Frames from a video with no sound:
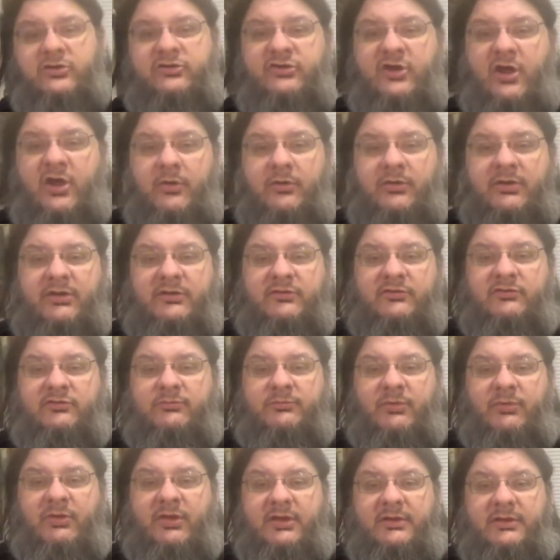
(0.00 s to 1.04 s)
tokens,
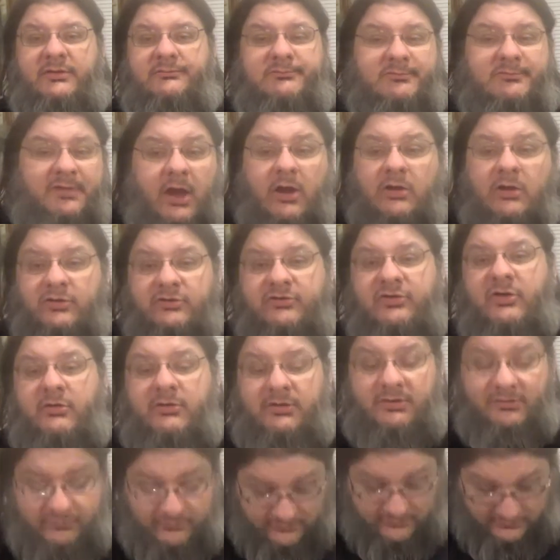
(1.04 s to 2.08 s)
but character
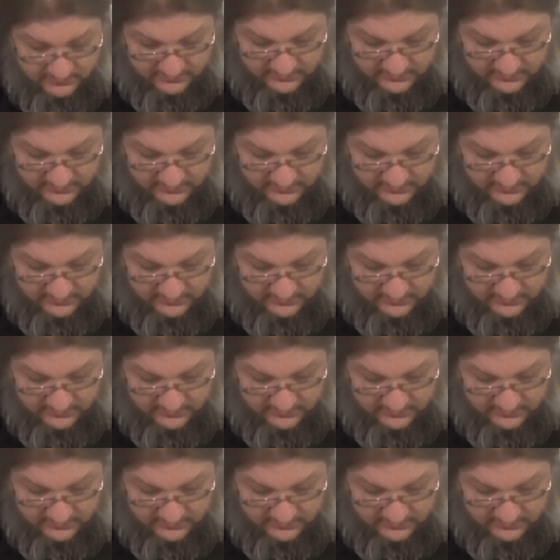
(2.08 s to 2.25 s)
tokens.